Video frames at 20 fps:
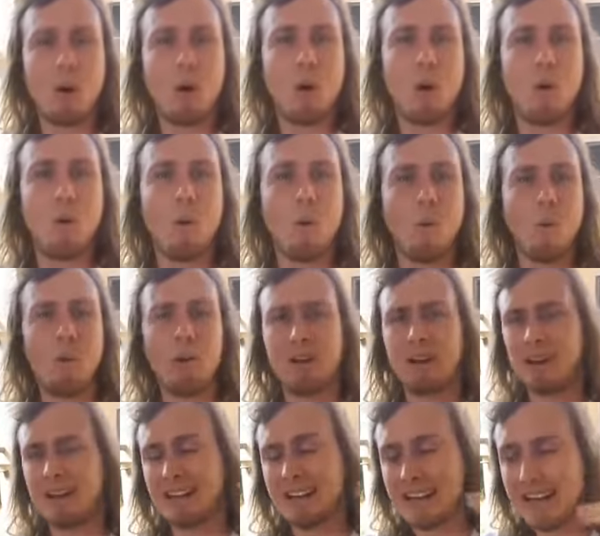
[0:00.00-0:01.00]
or
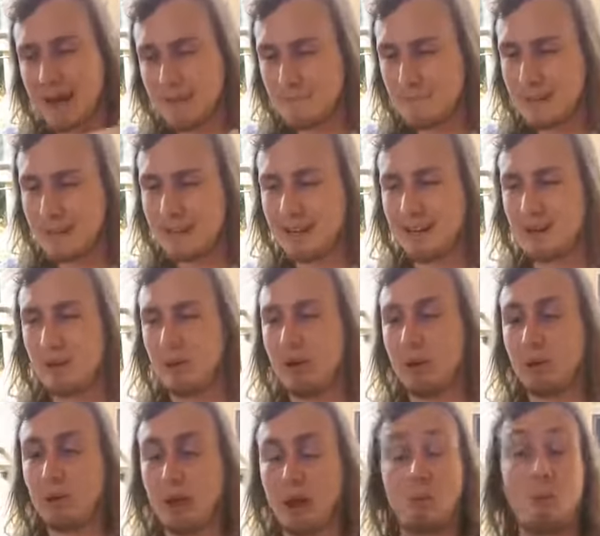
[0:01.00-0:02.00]
number
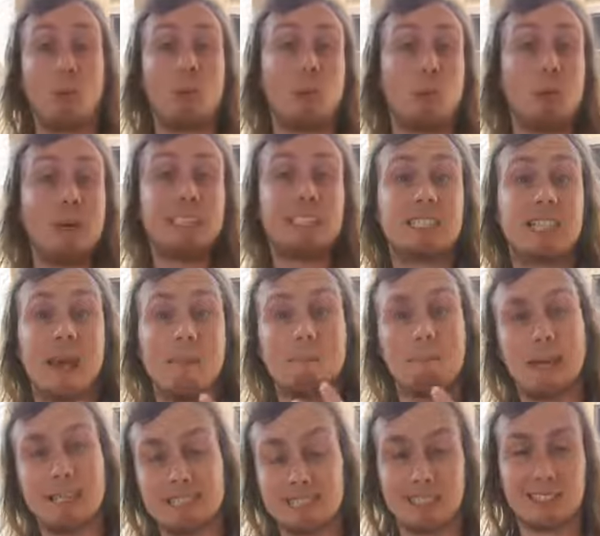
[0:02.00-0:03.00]
and which they
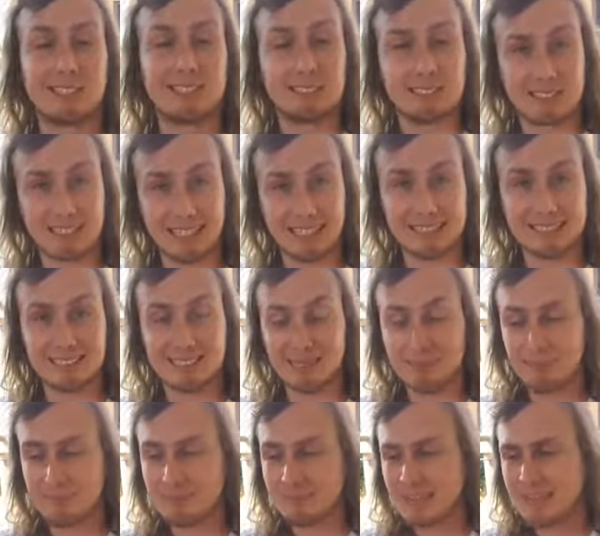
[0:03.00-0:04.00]
measure success.
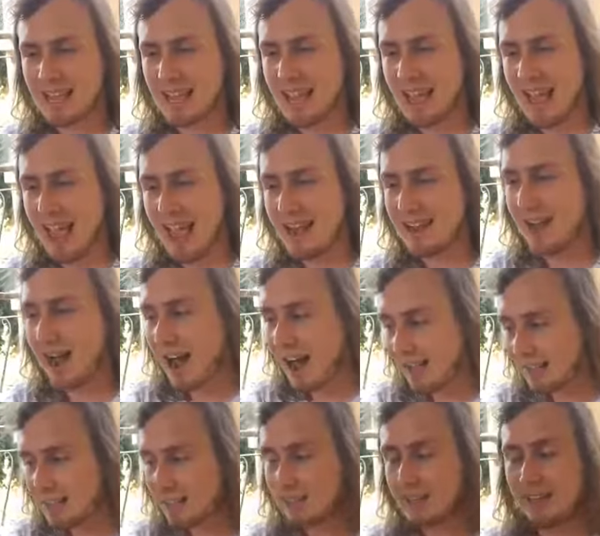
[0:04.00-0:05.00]
And
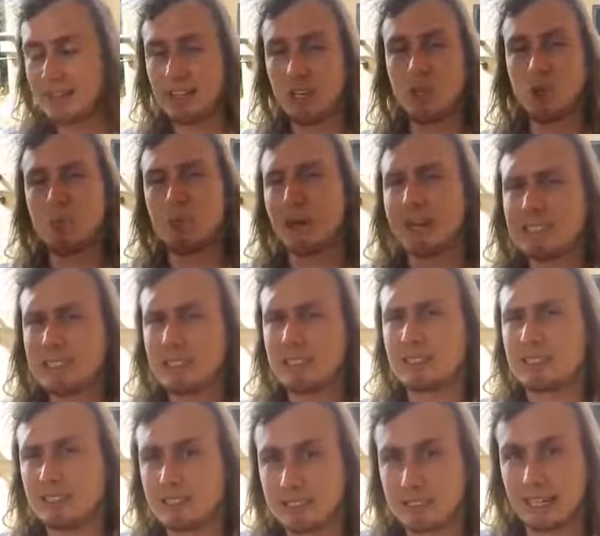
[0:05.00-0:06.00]
I think you measure
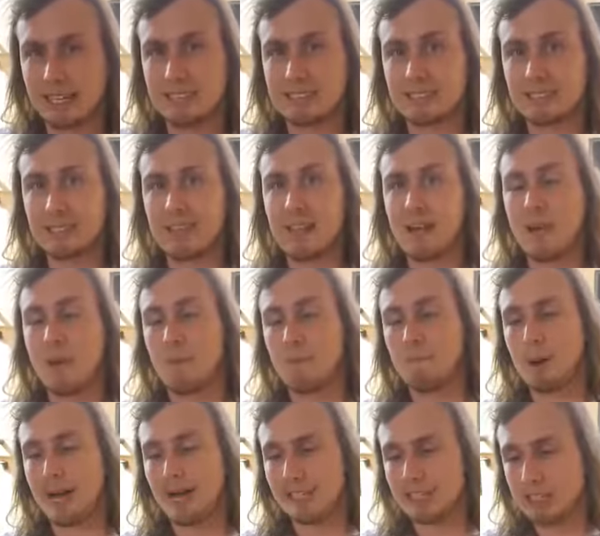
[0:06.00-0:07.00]
success
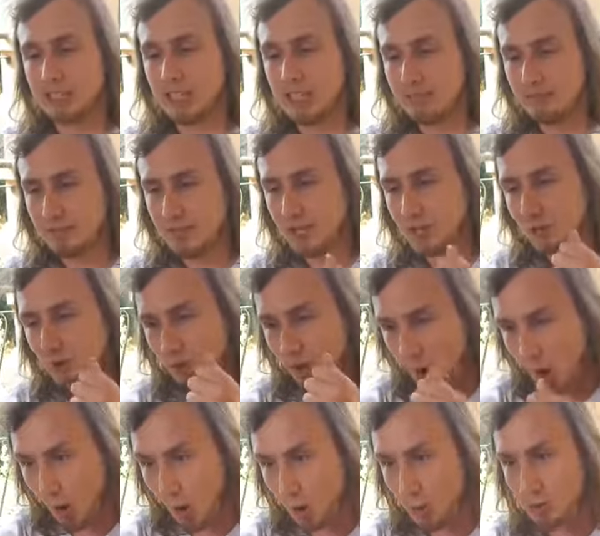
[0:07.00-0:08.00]
by achieving your
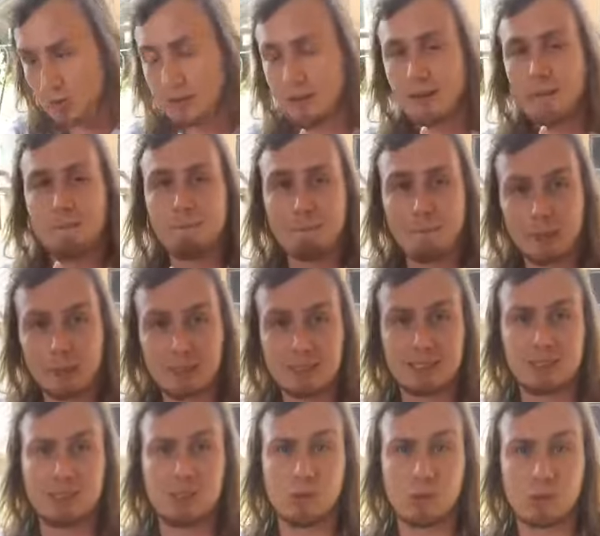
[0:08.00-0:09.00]
own
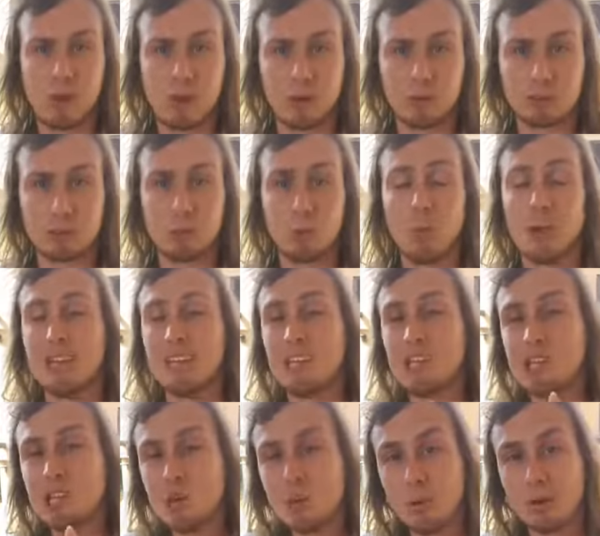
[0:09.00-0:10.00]
personal goals, what
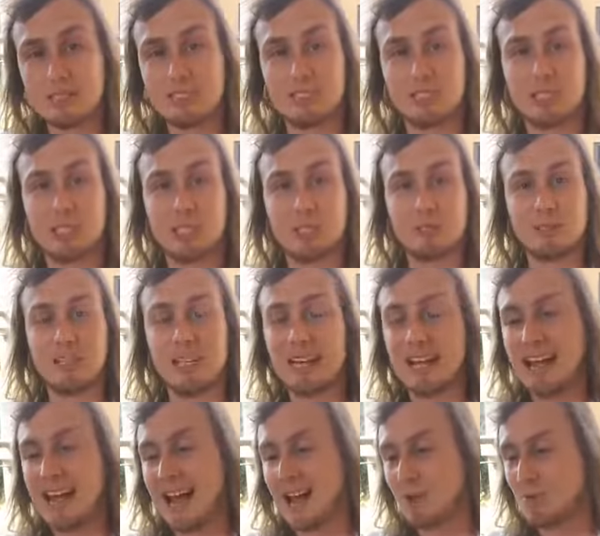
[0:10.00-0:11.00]
you want to do
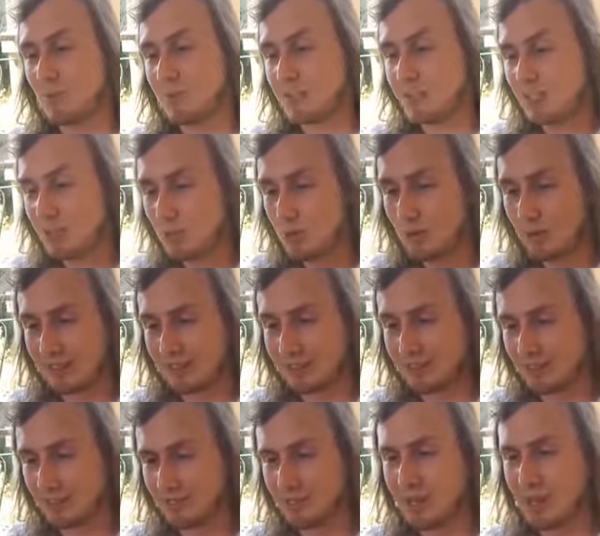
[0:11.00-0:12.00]
and what you want
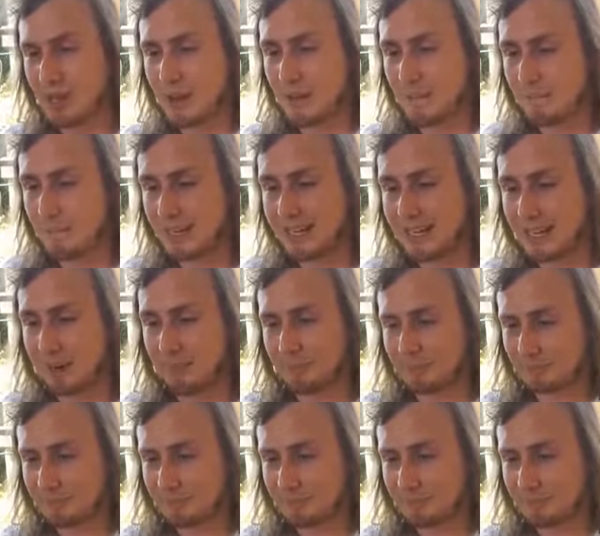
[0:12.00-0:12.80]
to become.